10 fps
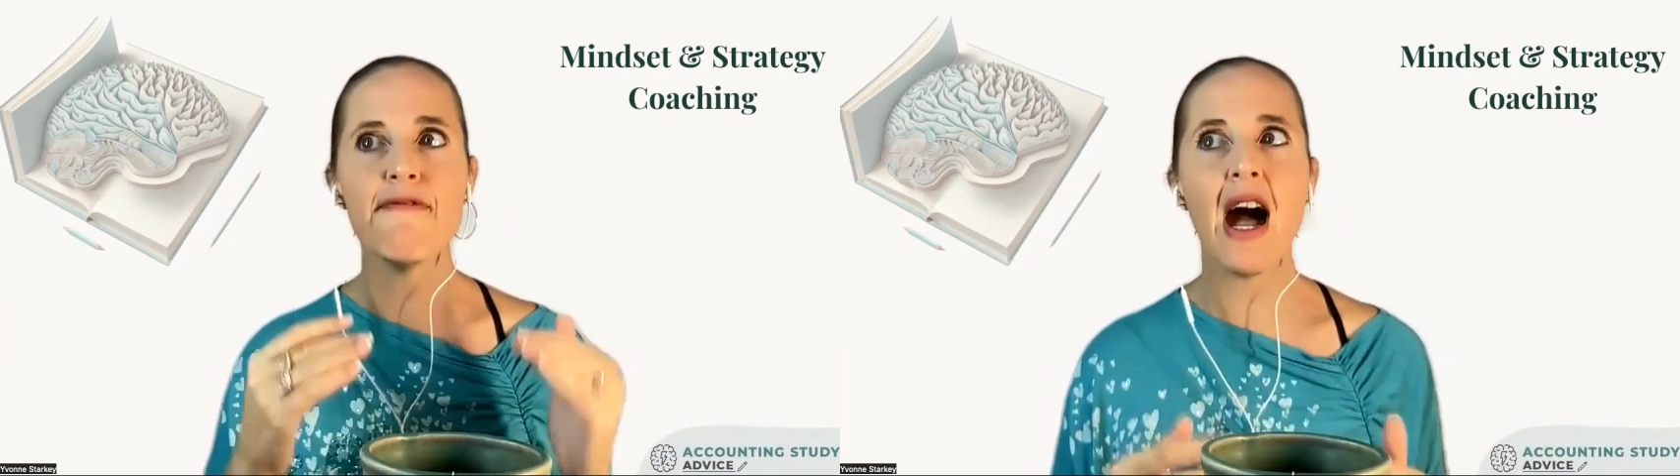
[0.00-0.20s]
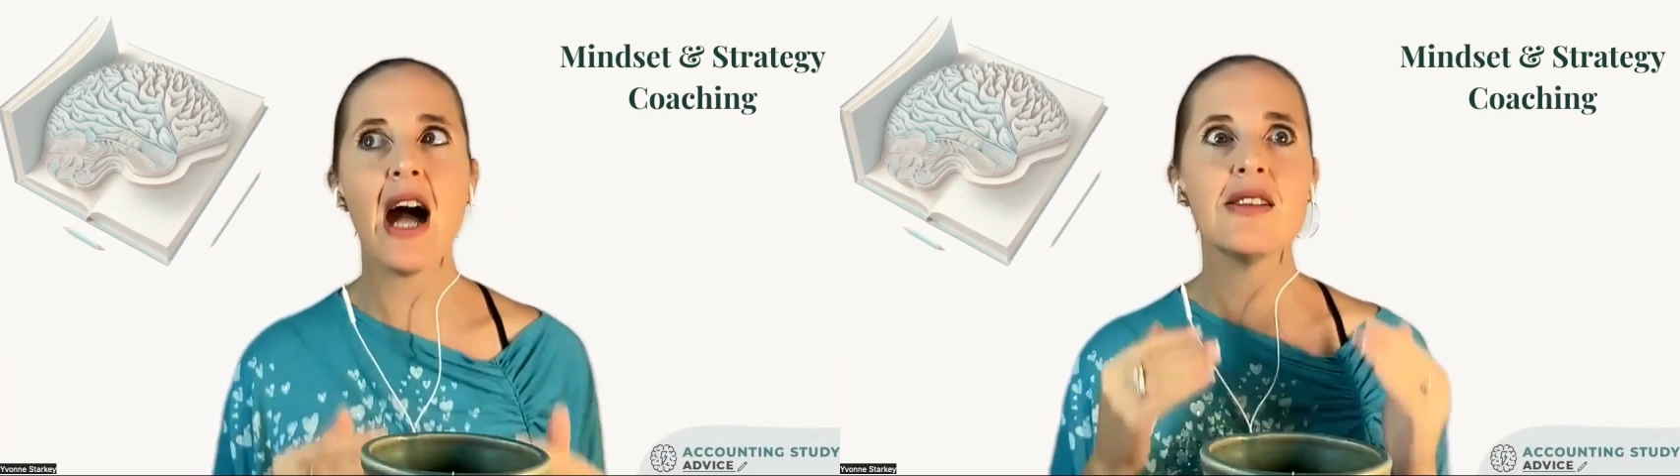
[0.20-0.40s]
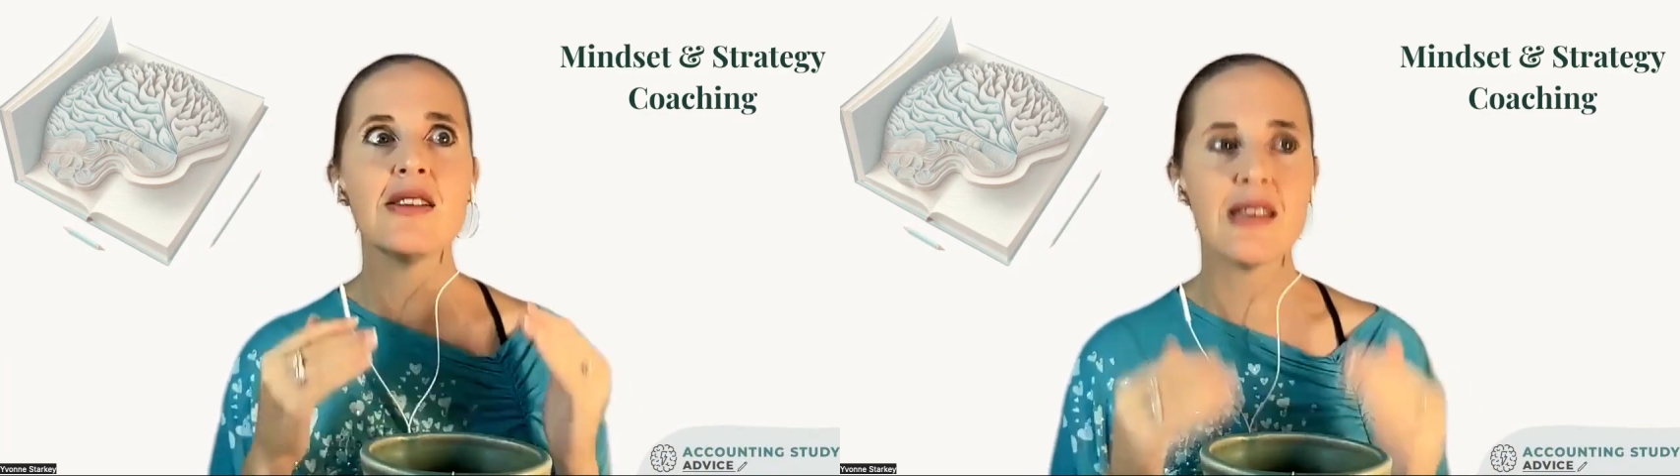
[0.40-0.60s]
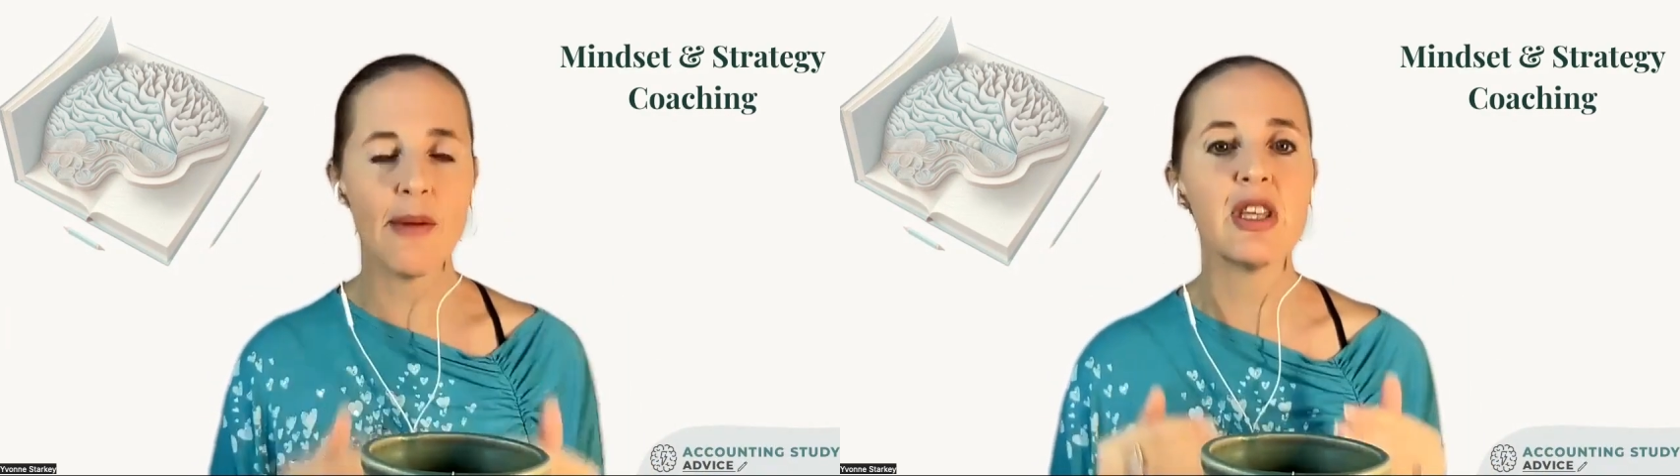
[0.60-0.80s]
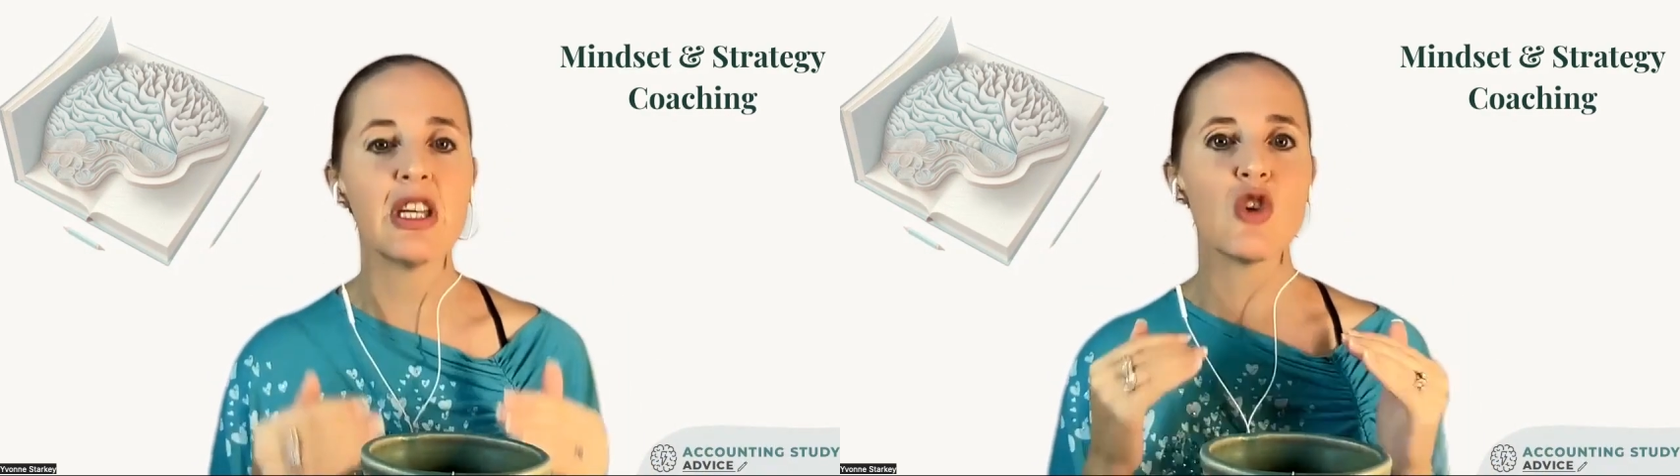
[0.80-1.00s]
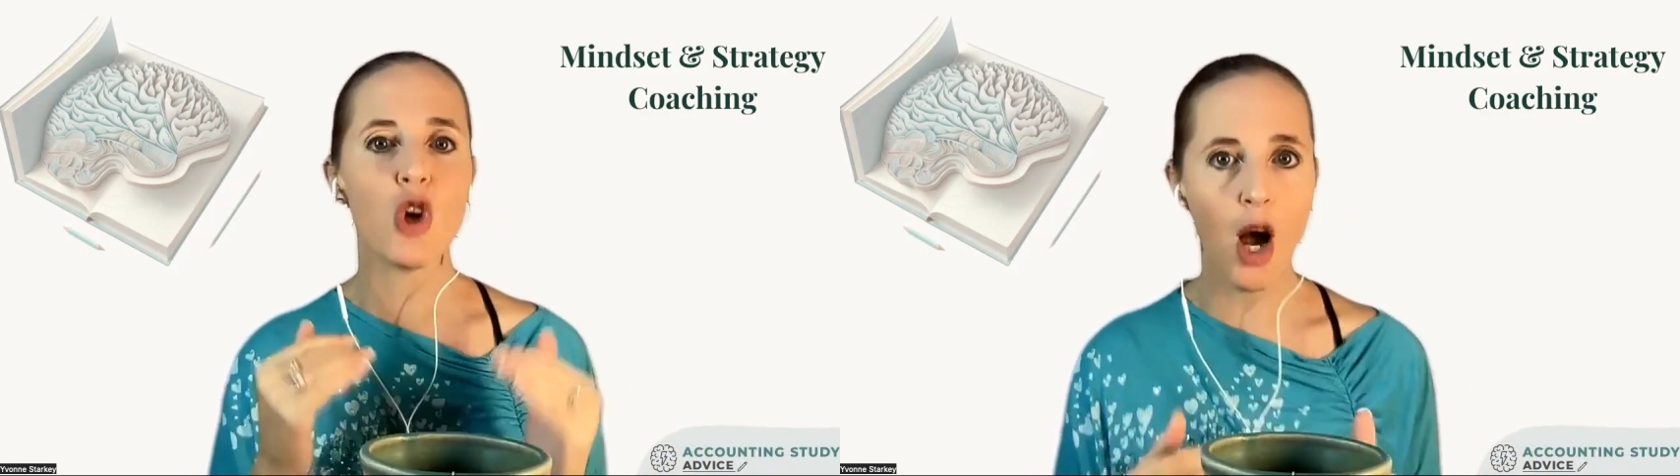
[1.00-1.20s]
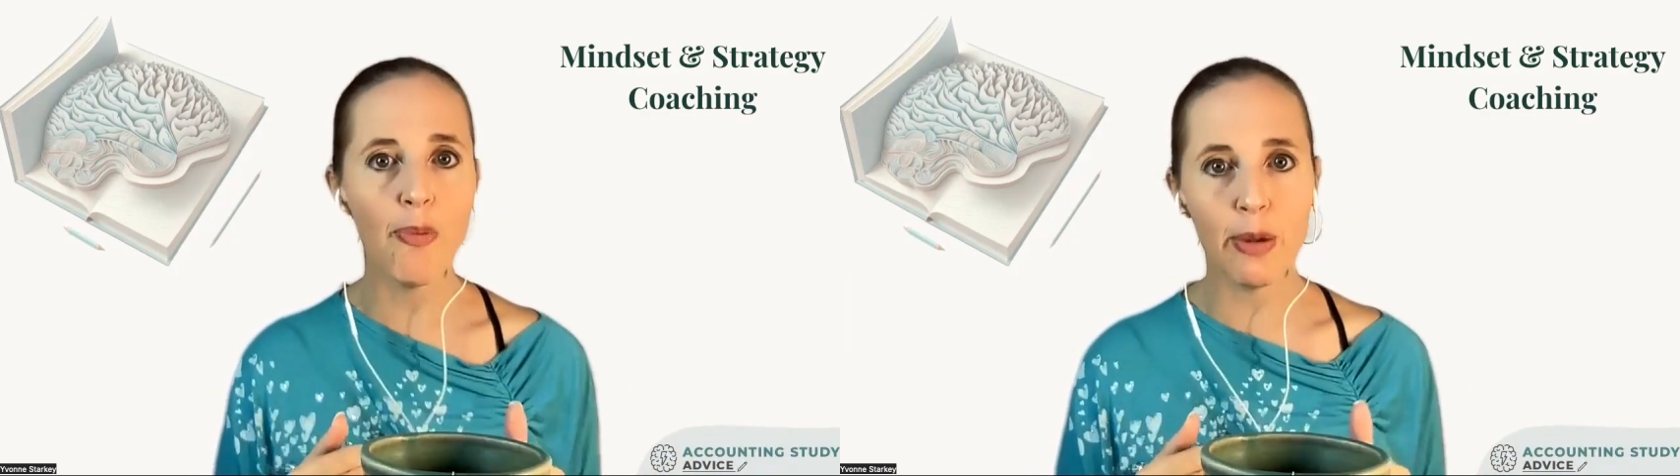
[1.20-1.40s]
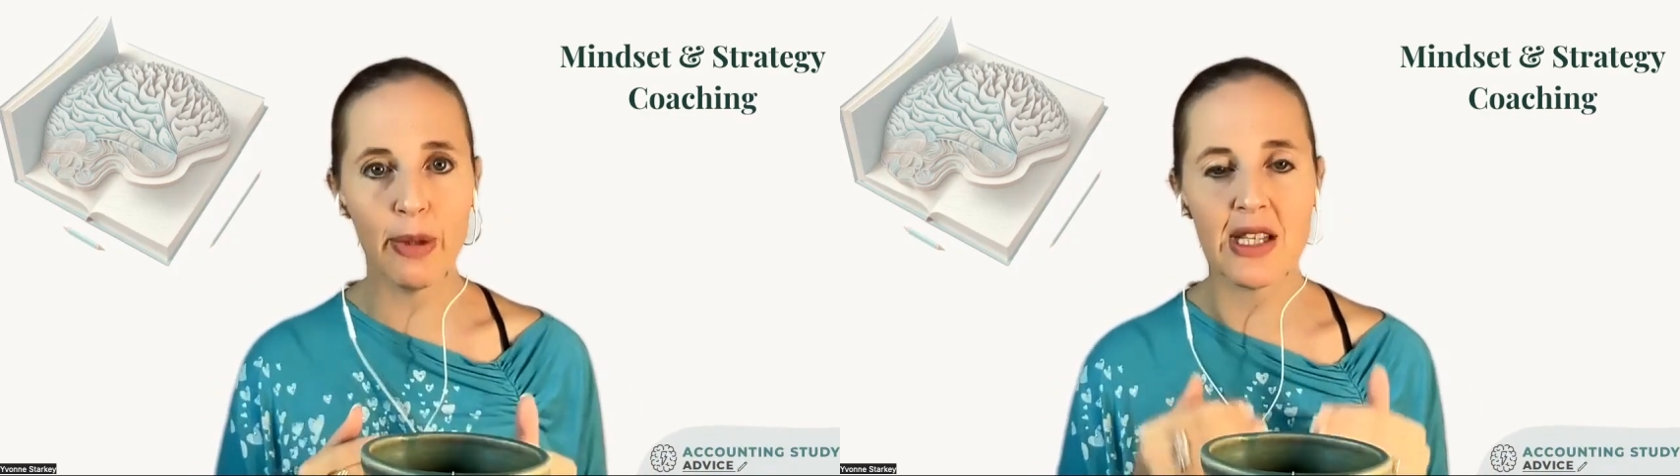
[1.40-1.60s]
find something to
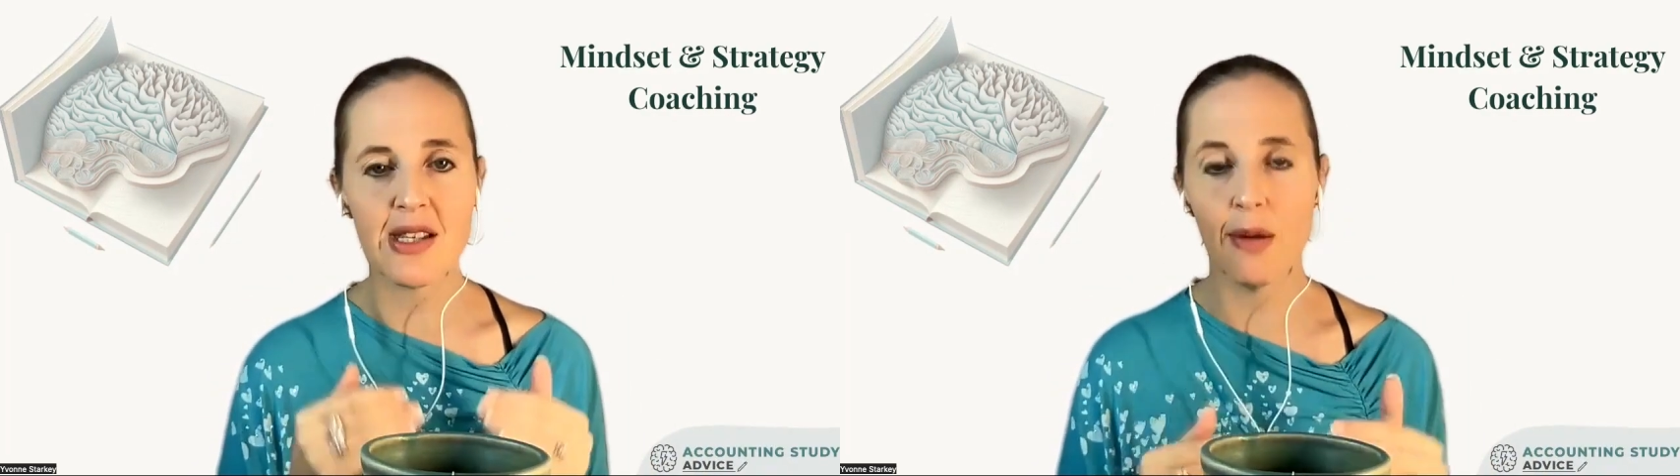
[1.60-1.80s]
compliment